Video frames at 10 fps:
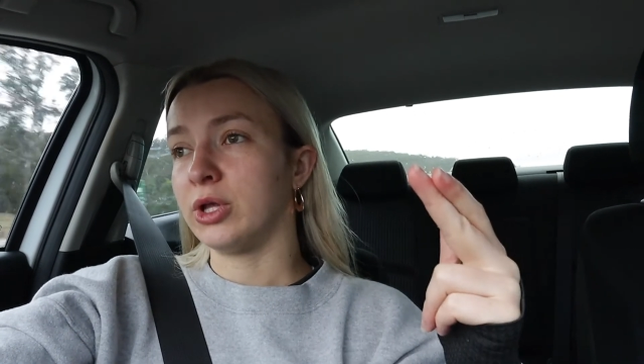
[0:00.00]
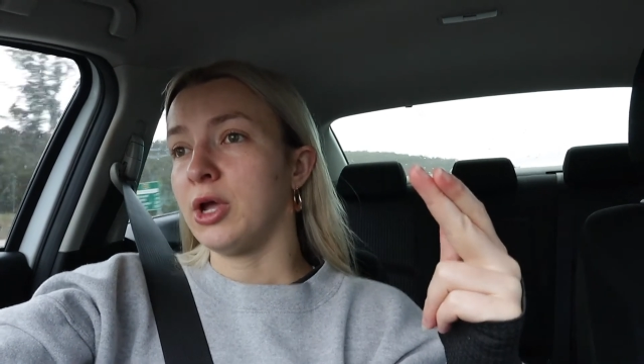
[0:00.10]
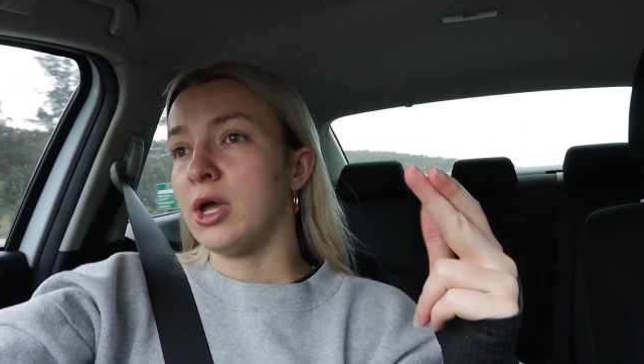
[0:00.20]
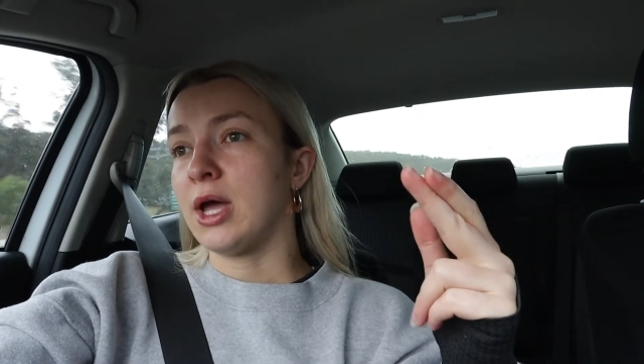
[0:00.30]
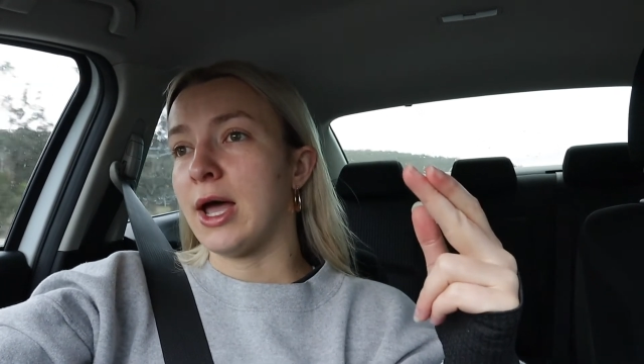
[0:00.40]

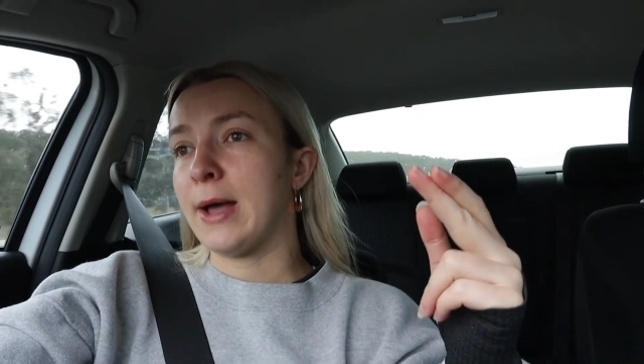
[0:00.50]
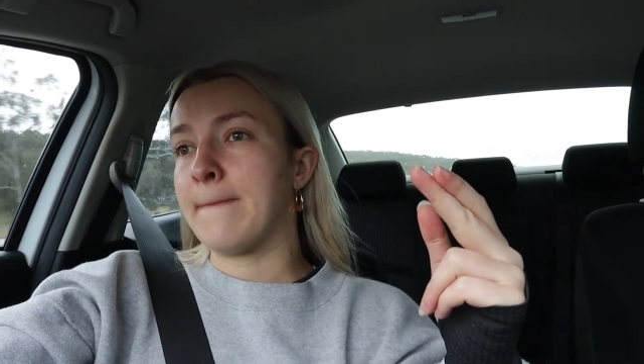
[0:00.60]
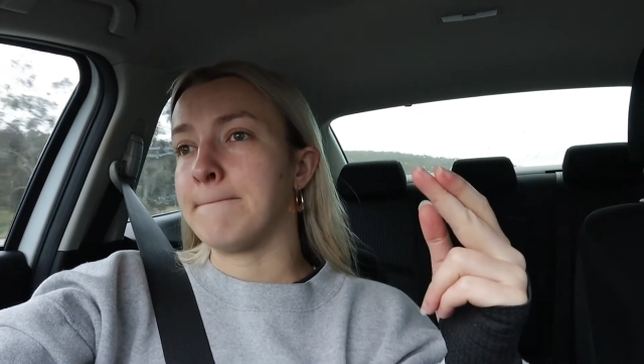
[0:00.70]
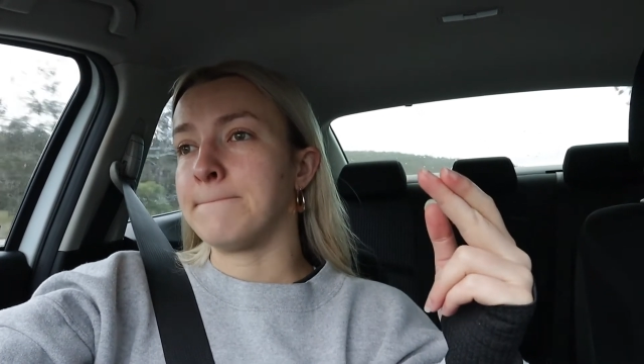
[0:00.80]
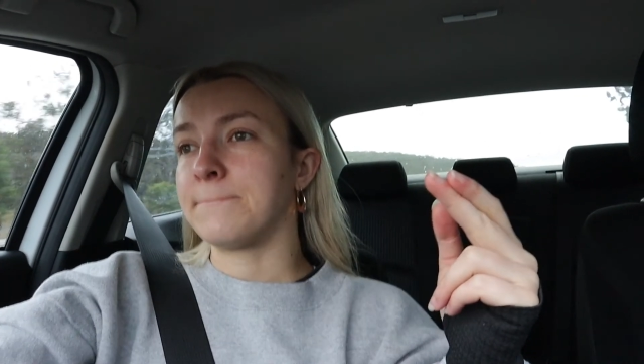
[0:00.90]

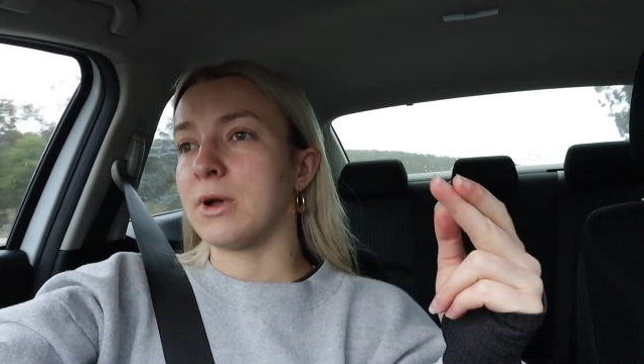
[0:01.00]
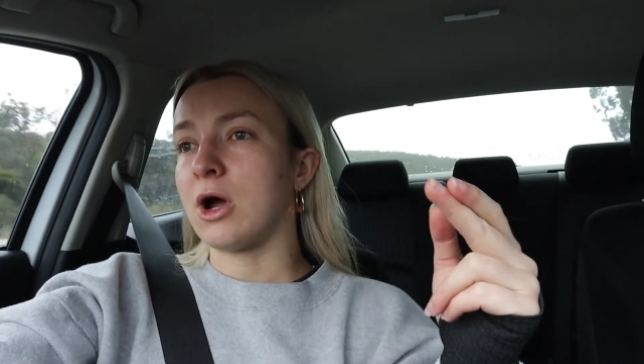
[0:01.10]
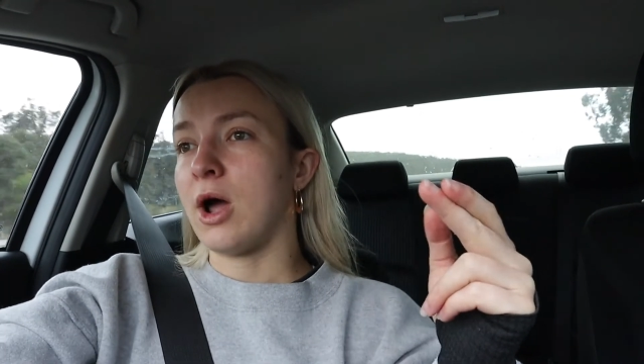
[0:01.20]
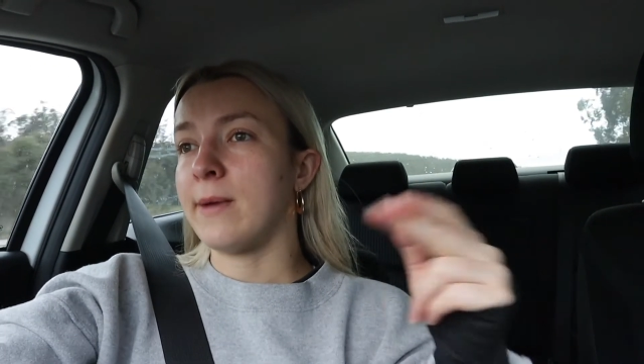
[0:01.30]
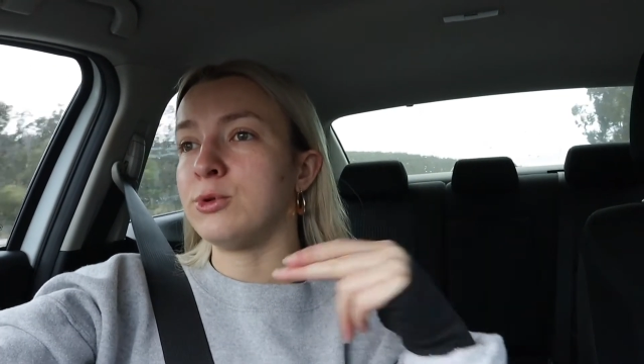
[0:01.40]

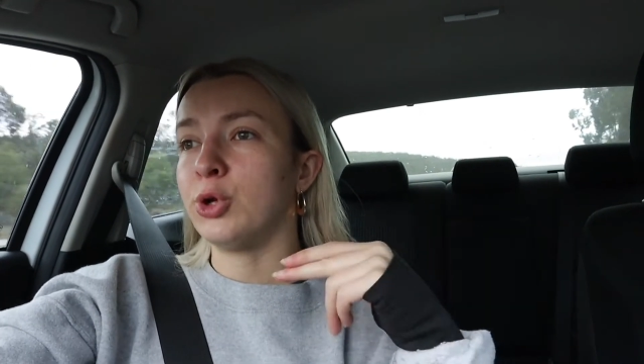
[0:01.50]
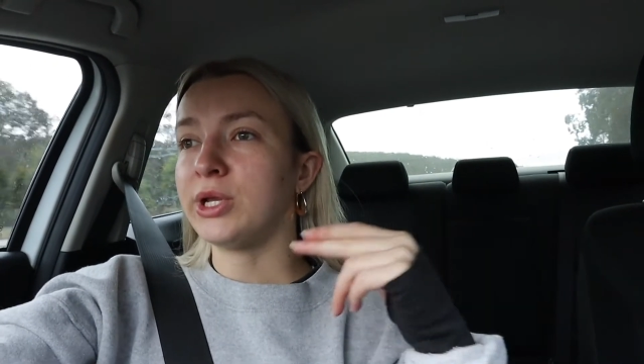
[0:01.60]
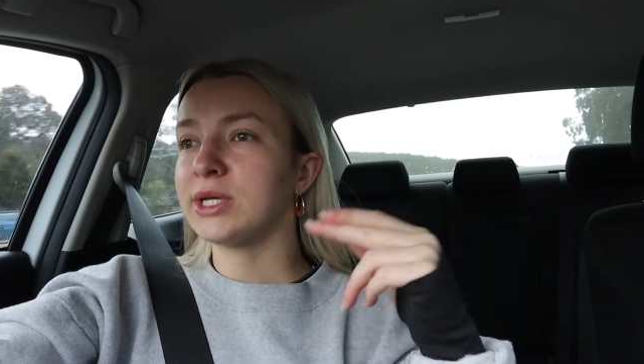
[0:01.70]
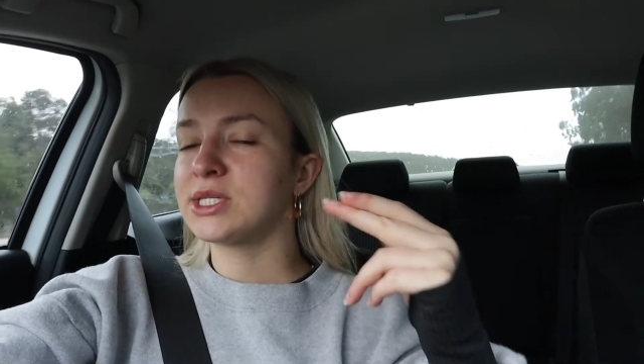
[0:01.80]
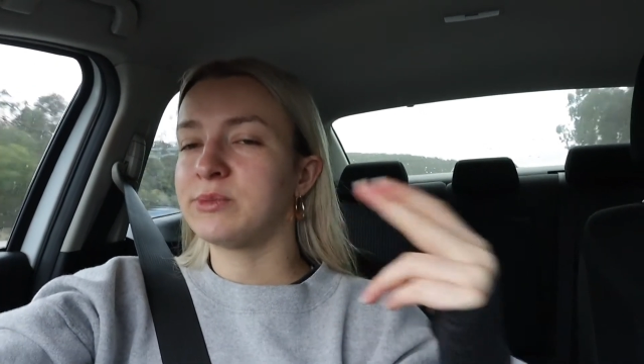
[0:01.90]
I'm not
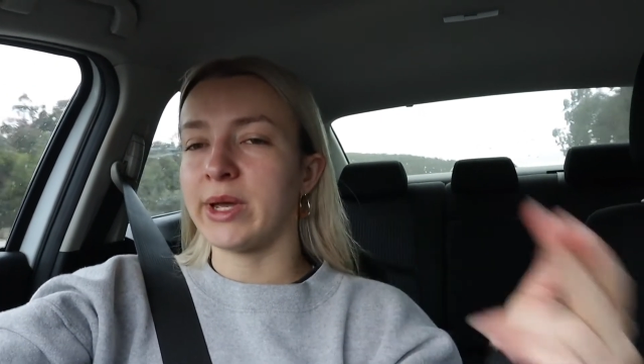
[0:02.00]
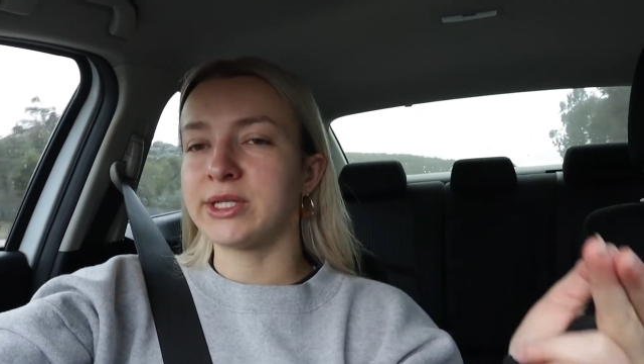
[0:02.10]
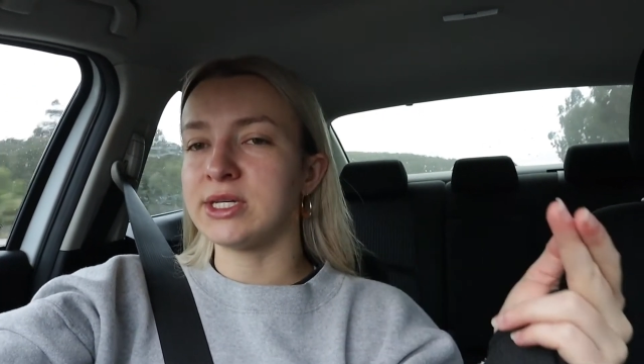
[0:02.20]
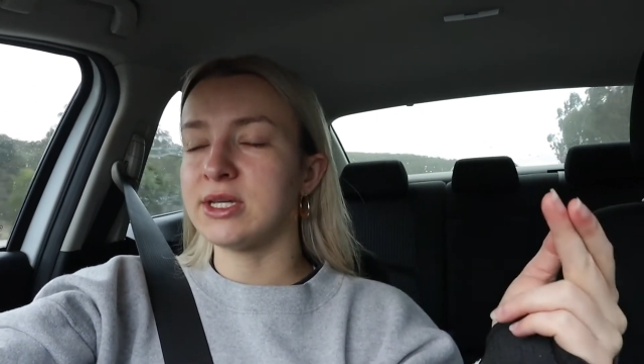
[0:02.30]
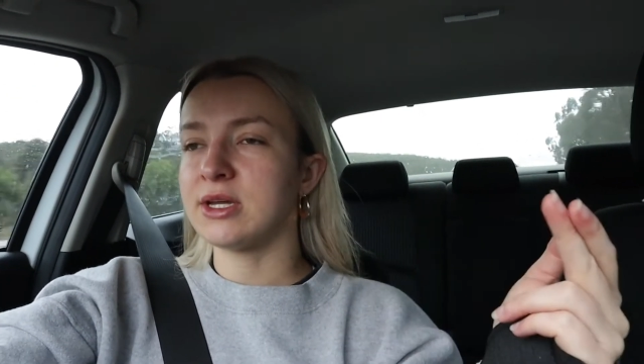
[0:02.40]

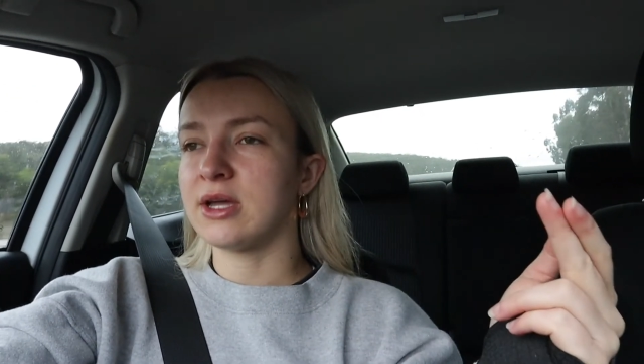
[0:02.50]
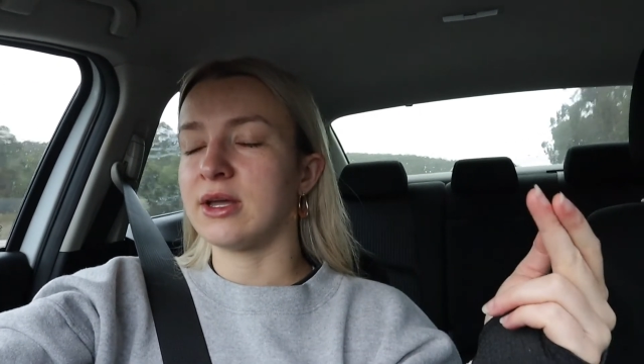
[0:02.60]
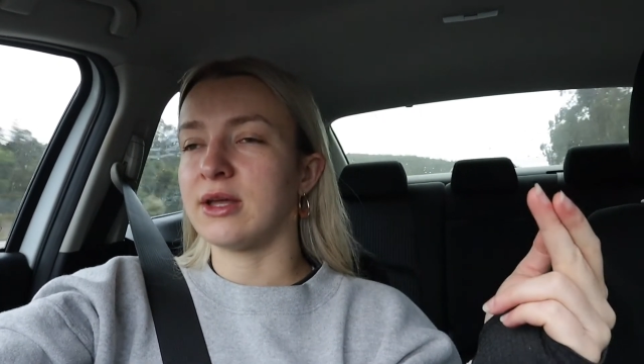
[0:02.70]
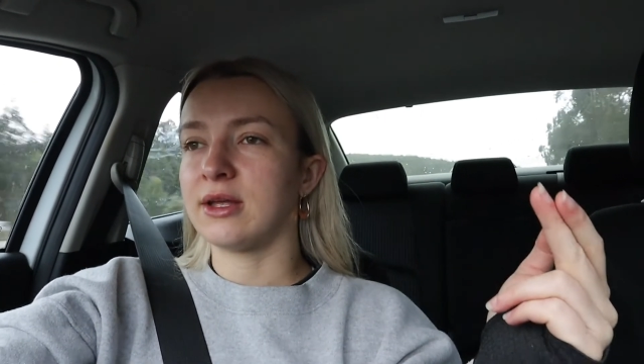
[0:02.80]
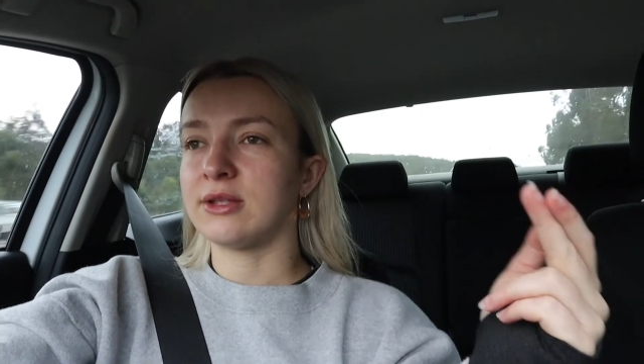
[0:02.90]
expecting
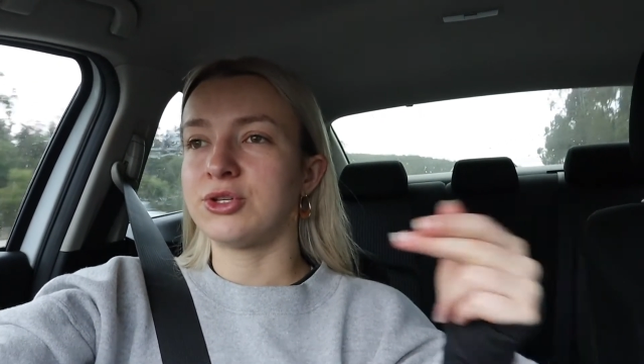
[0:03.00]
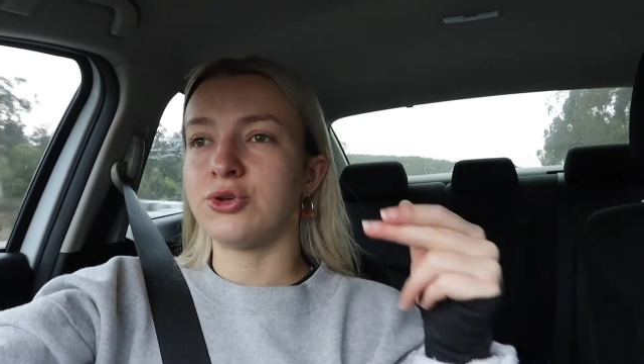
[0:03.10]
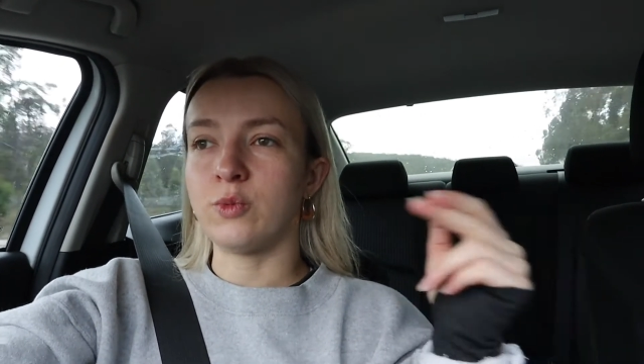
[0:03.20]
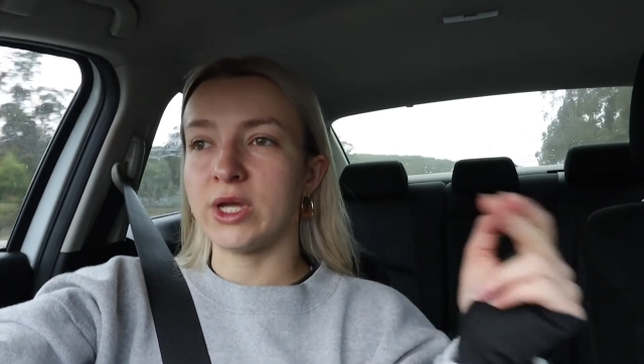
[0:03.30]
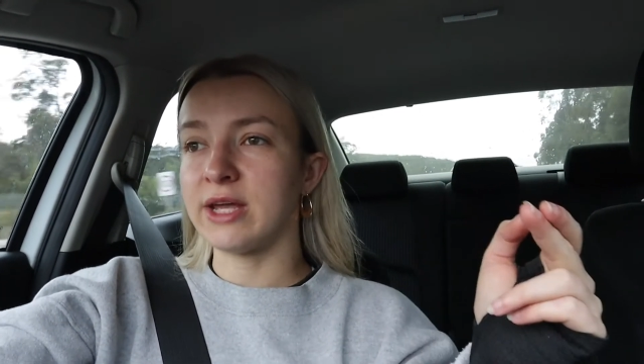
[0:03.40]
to
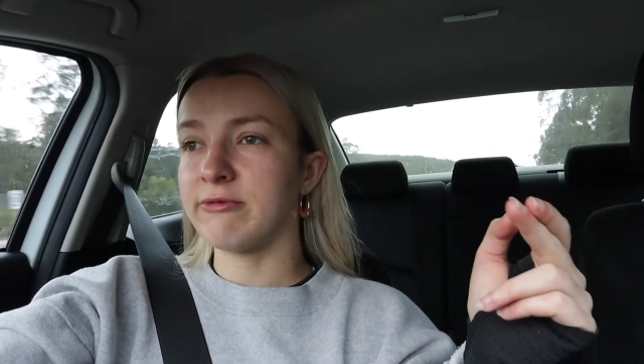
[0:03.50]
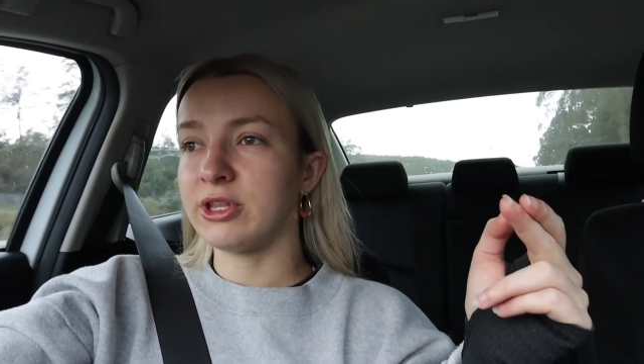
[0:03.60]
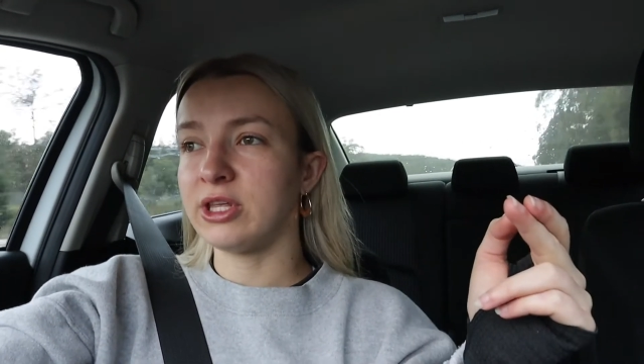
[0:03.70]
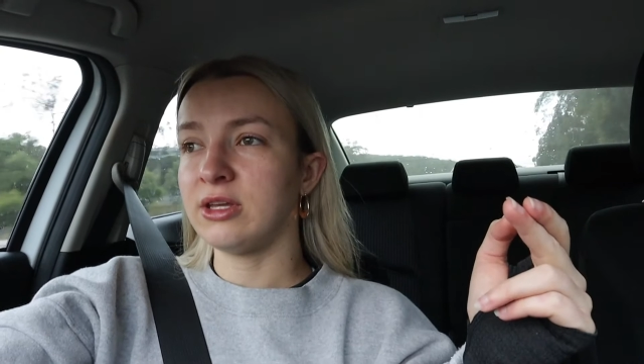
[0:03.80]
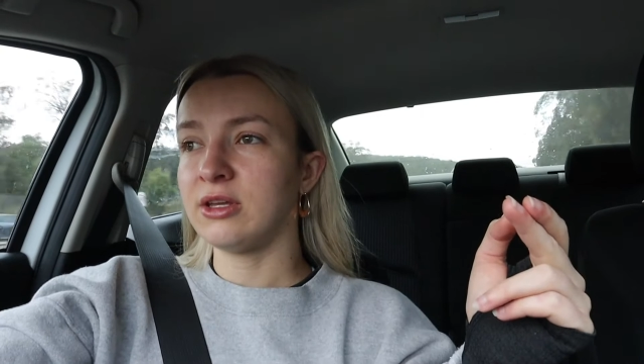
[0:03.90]
win
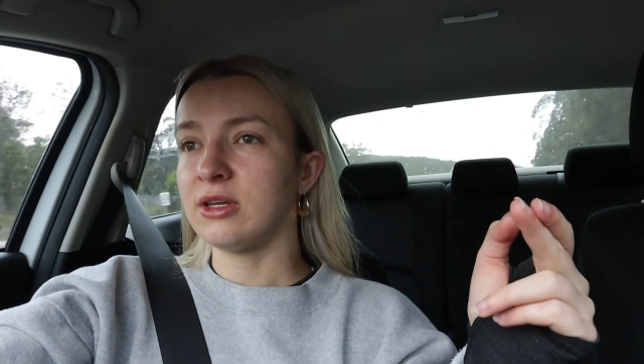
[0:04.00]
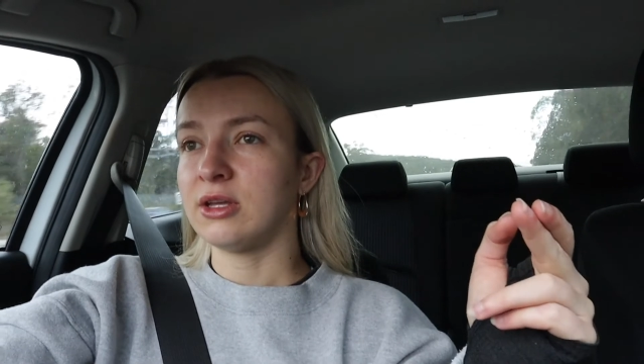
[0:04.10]
everything,